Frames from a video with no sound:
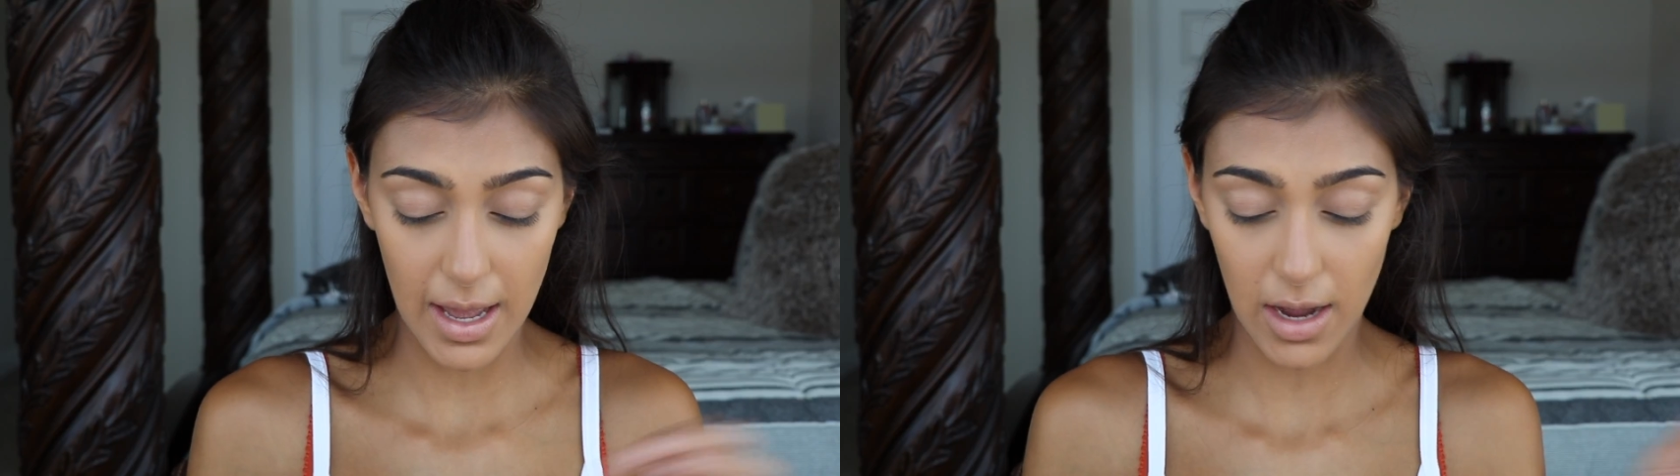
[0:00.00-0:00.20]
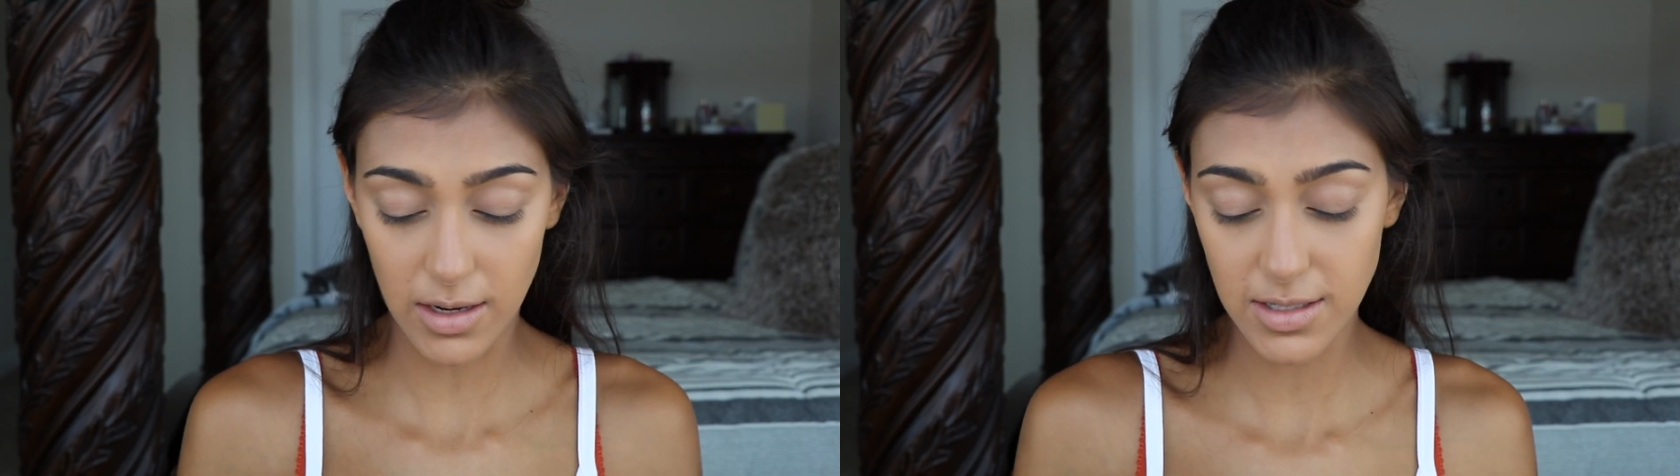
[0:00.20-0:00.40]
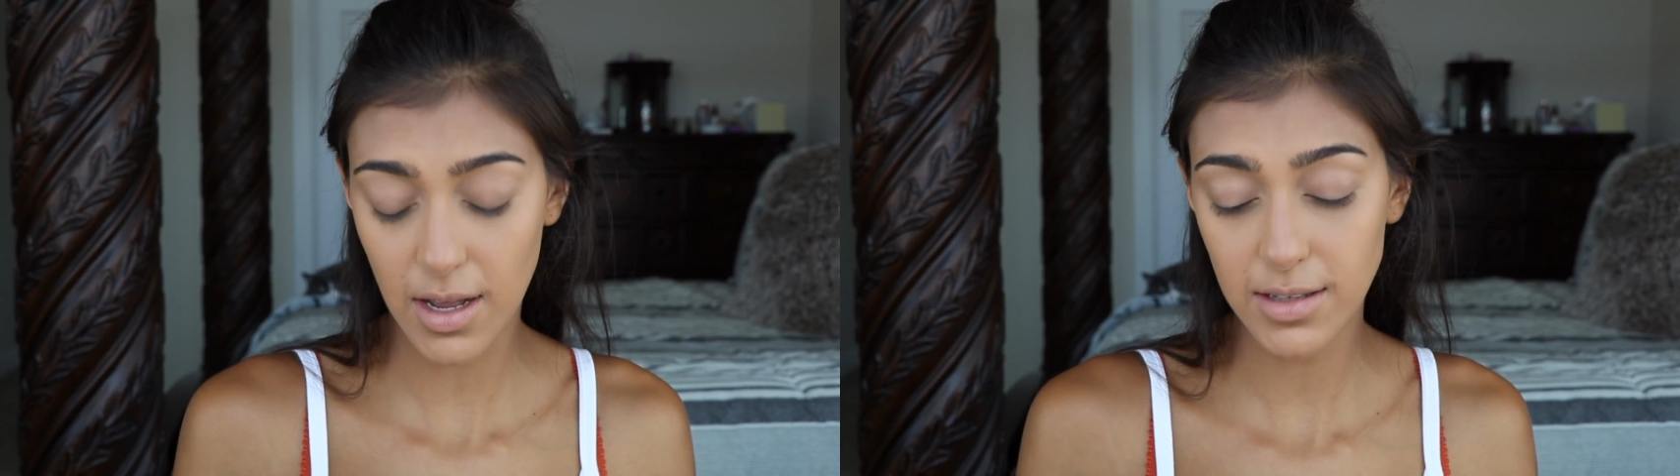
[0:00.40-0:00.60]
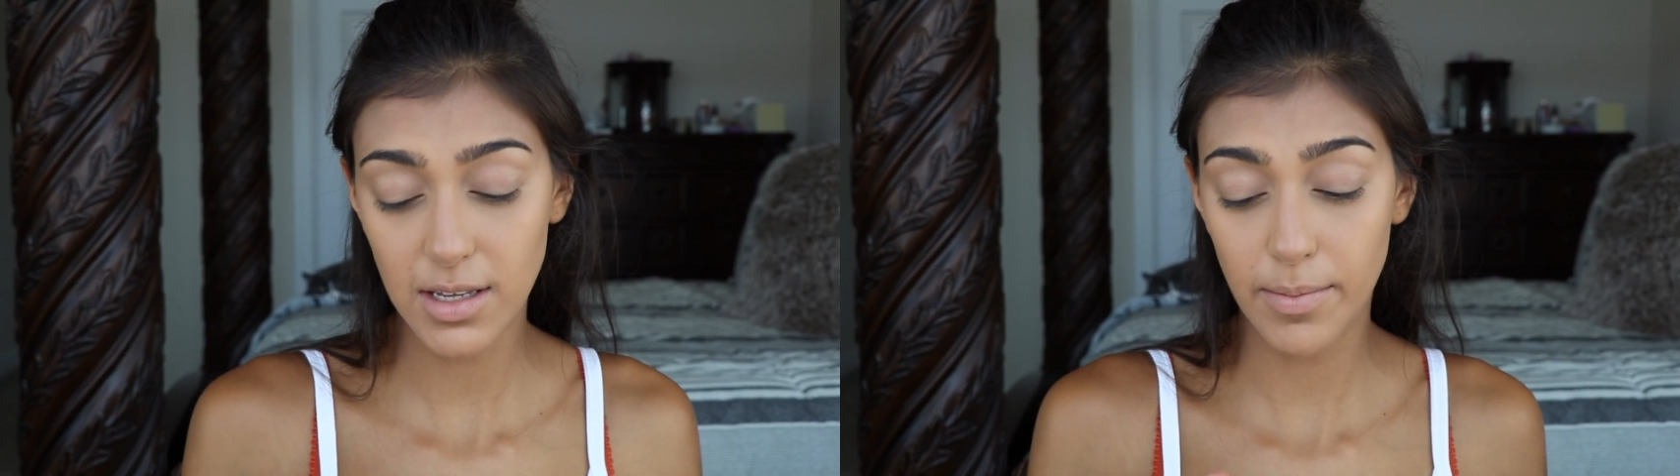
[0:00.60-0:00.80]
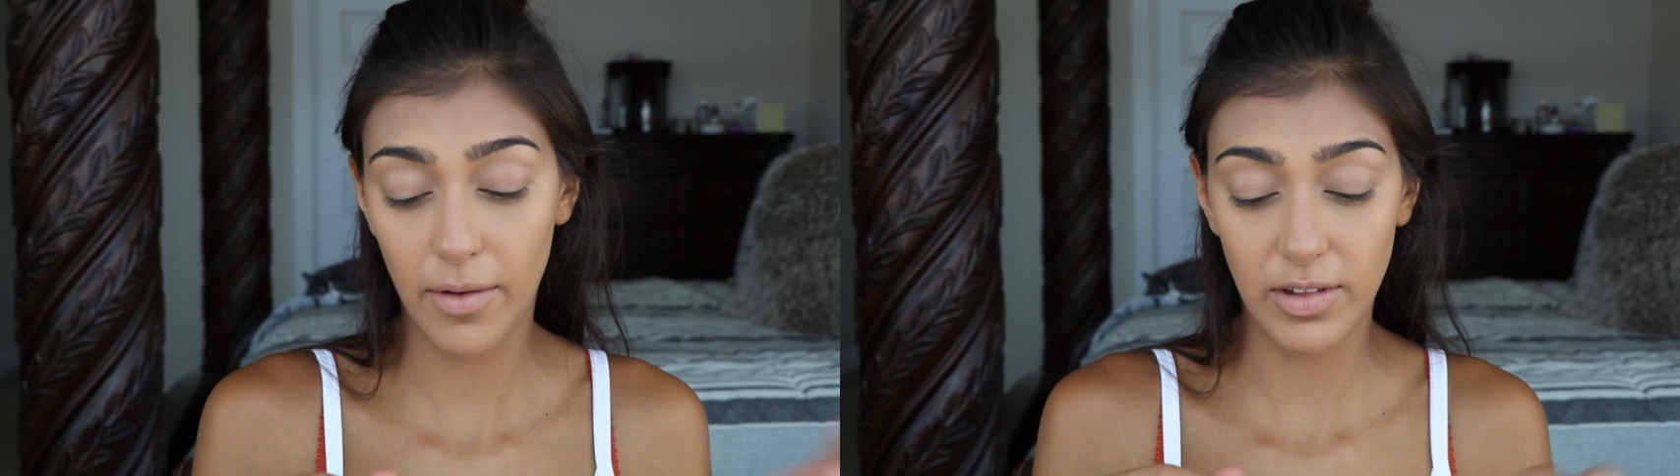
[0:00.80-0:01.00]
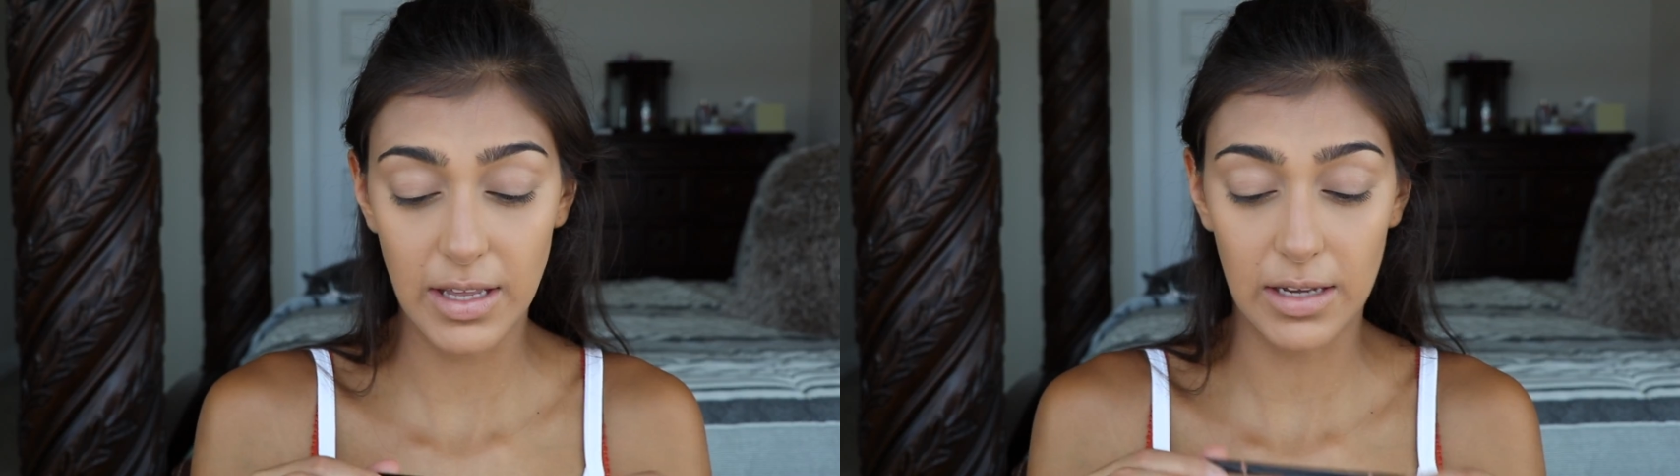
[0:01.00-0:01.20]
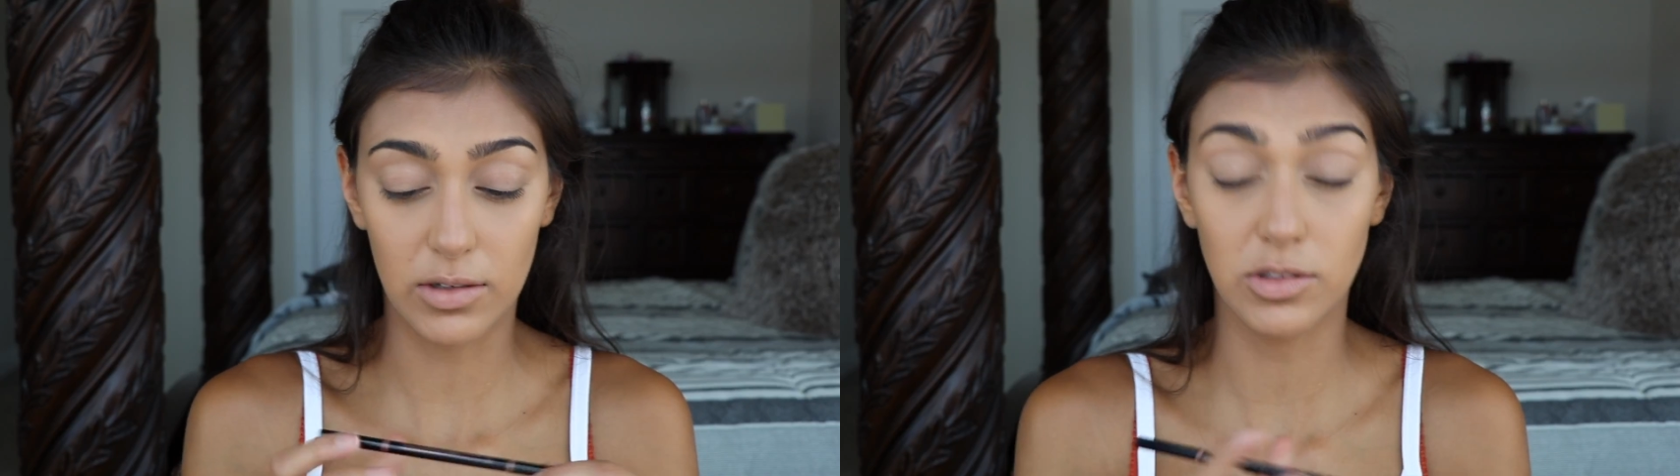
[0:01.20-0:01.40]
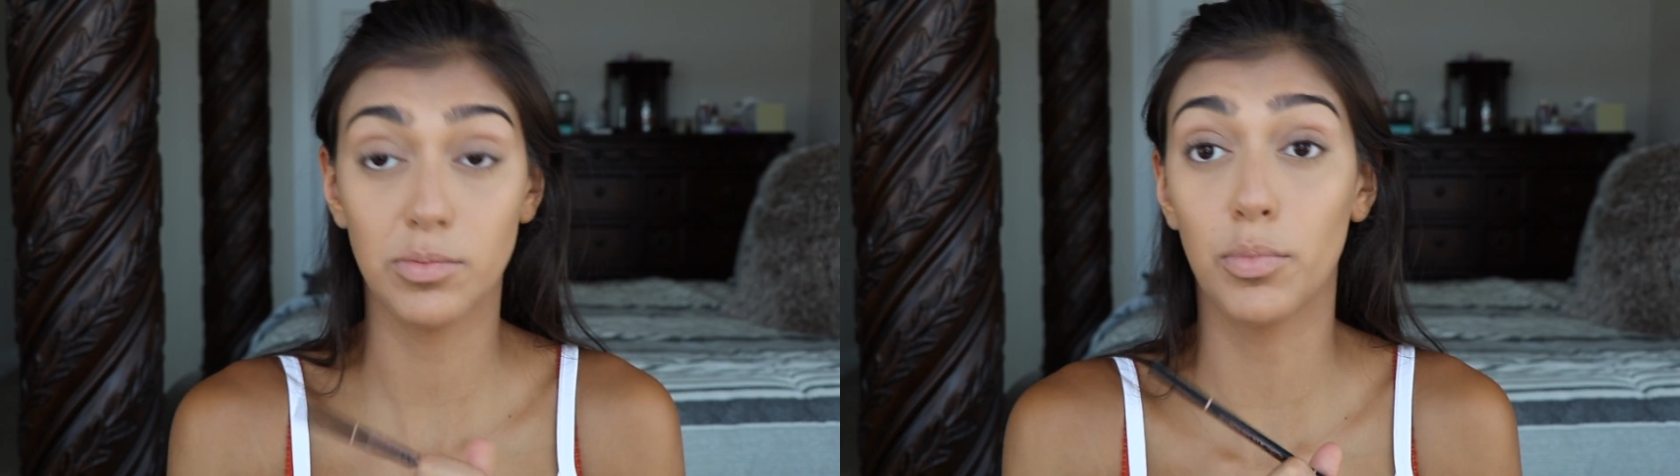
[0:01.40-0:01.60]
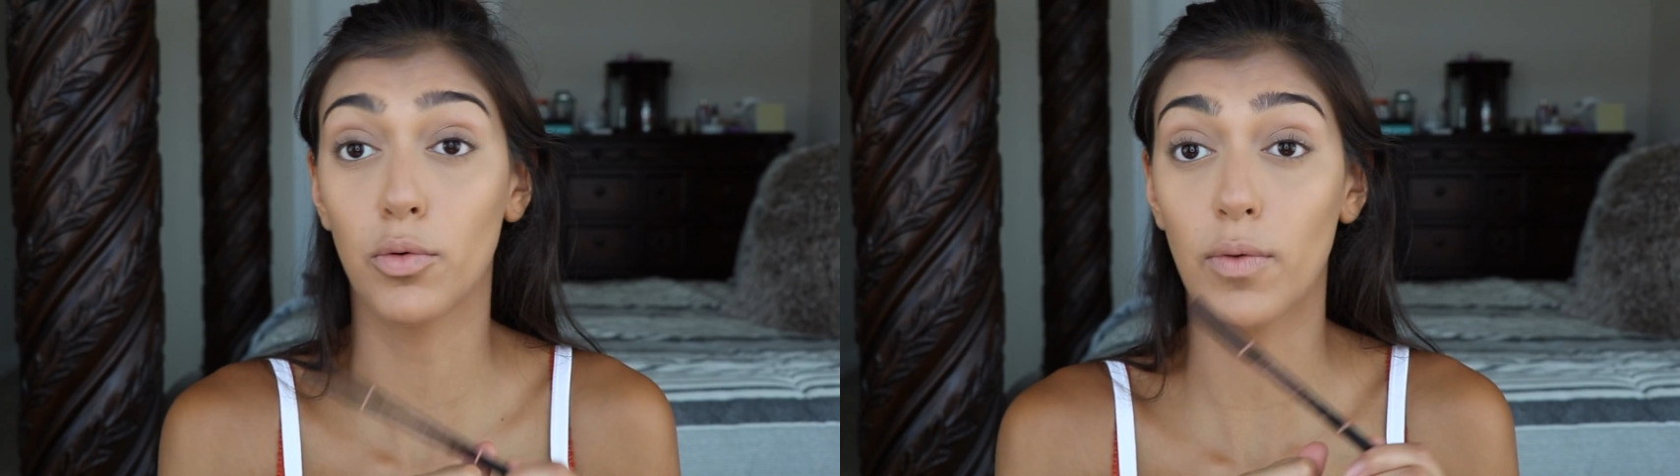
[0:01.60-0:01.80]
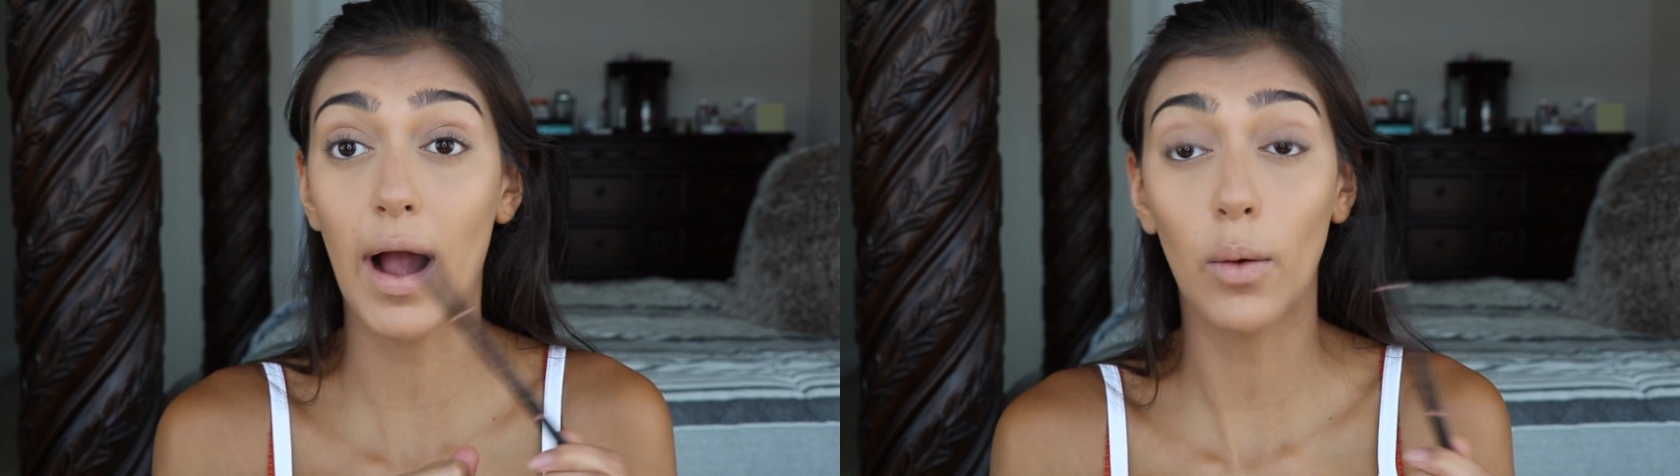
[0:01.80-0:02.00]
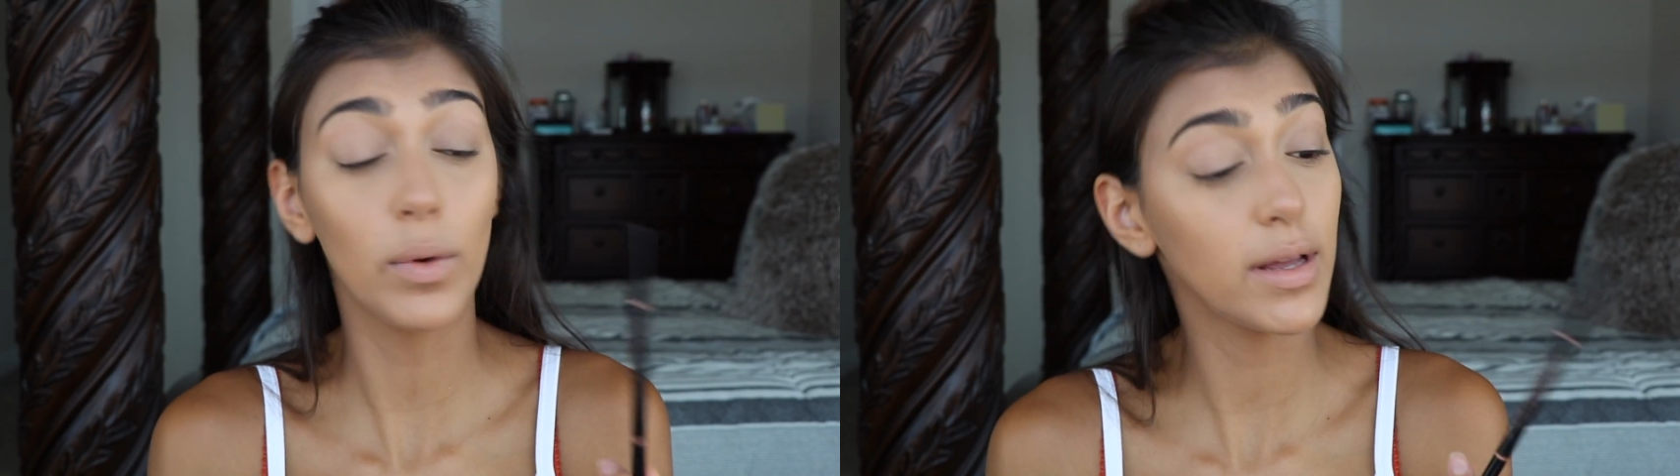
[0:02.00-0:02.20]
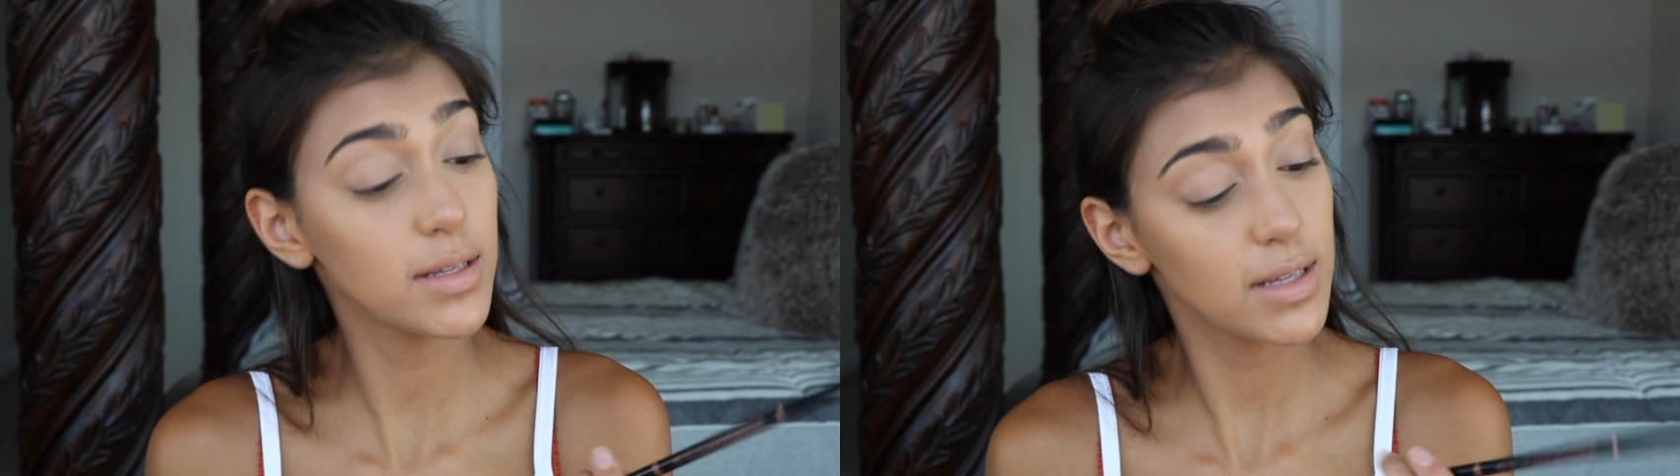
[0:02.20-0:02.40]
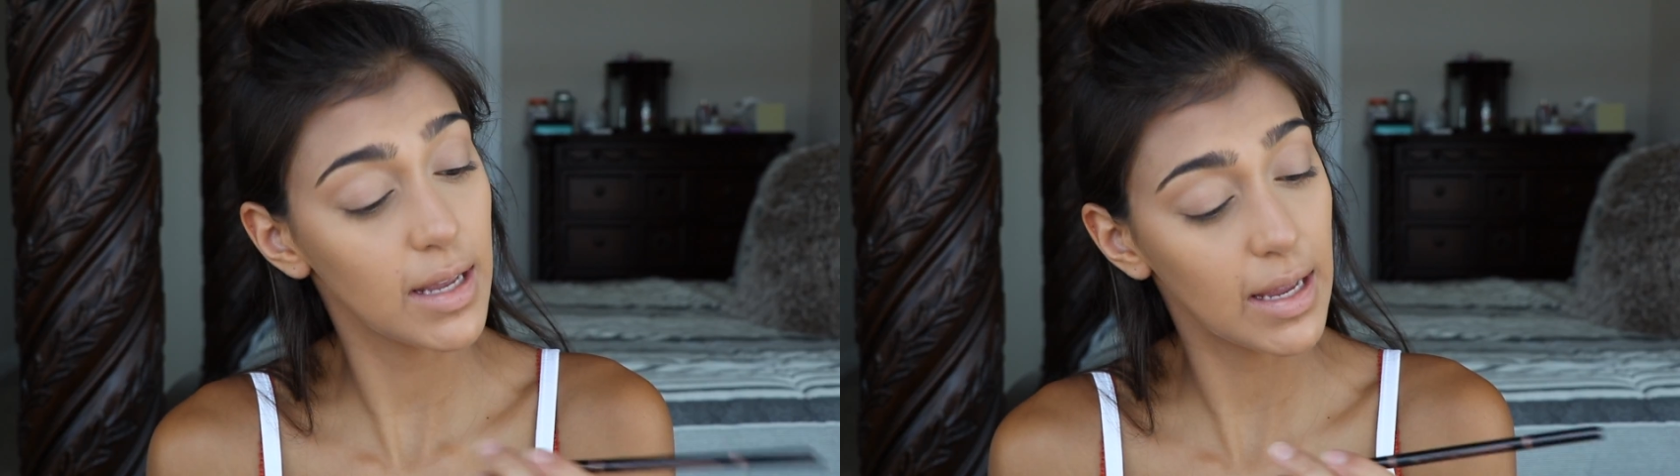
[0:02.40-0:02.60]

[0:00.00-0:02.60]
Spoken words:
Anastasia Beverly Hills Brow Wiz